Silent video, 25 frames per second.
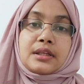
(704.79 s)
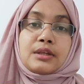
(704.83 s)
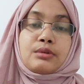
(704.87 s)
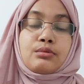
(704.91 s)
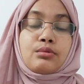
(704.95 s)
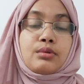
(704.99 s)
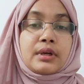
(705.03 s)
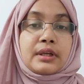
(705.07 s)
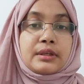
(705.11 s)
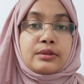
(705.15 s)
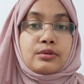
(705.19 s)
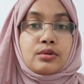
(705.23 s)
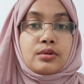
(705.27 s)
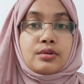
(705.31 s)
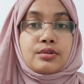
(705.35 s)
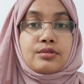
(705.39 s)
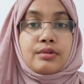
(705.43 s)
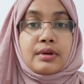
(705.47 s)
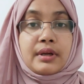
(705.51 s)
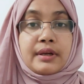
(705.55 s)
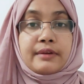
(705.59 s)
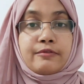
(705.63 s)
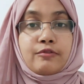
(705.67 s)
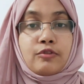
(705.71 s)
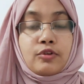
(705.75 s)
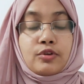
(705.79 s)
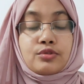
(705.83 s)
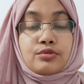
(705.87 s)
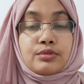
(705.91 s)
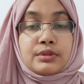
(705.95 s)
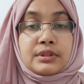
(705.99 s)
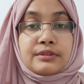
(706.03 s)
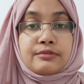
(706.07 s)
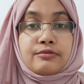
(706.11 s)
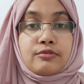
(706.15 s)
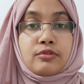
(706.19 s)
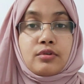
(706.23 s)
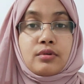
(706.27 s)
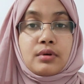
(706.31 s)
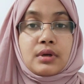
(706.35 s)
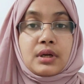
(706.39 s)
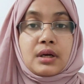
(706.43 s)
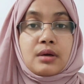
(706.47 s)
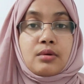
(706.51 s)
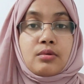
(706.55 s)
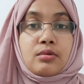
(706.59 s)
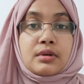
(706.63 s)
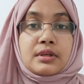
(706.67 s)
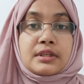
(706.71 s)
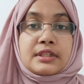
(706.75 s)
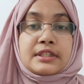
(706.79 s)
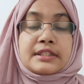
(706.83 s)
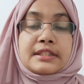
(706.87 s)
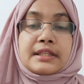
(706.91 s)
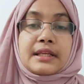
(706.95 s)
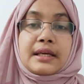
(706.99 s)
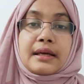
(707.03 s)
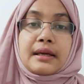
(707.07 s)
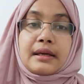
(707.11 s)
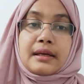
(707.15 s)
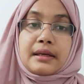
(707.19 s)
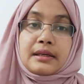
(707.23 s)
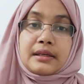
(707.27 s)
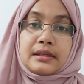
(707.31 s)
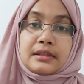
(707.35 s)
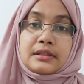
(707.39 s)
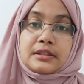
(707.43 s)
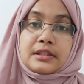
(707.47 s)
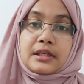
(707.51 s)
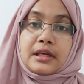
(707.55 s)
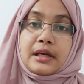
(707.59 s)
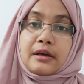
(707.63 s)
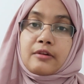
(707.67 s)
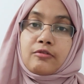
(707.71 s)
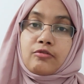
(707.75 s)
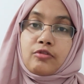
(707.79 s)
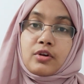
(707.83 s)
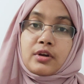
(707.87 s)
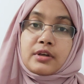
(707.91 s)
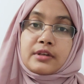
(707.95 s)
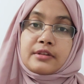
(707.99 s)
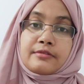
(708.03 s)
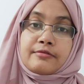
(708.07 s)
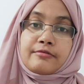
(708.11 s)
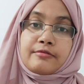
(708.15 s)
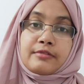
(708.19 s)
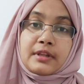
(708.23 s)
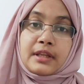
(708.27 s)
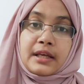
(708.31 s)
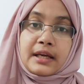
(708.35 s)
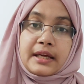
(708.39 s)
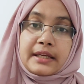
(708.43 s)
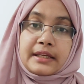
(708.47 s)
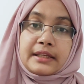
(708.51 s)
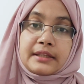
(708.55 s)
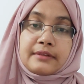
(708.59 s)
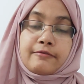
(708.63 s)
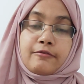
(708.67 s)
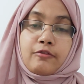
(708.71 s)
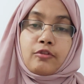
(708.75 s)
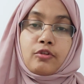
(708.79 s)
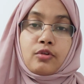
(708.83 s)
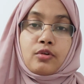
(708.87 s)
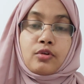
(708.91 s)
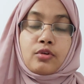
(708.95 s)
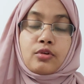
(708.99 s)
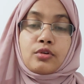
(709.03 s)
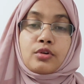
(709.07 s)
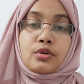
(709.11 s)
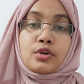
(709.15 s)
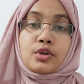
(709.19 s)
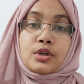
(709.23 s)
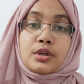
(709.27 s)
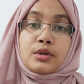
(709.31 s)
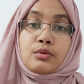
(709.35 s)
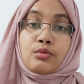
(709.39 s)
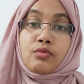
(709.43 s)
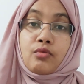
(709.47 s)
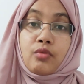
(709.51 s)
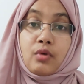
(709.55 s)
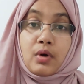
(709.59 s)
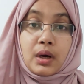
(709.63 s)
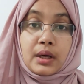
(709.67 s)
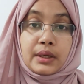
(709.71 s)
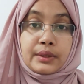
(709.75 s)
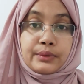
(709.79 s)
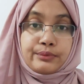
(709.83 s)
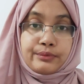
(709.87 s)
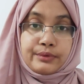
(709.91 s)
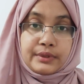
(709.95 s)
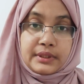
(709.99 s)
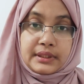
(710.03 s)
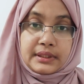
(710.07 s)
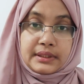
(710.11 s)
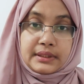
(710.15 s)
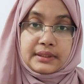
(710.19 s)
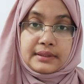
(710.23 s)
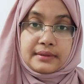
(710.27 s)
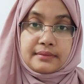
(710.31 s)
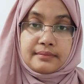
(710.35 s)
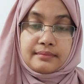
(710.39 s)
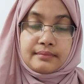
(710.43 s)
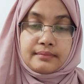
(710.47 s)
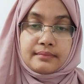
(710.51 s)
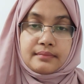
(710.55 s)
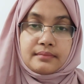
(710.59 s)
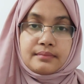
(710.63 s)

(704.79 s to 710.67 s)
You cannot drive for 24 hours and avoid flying for 1 week.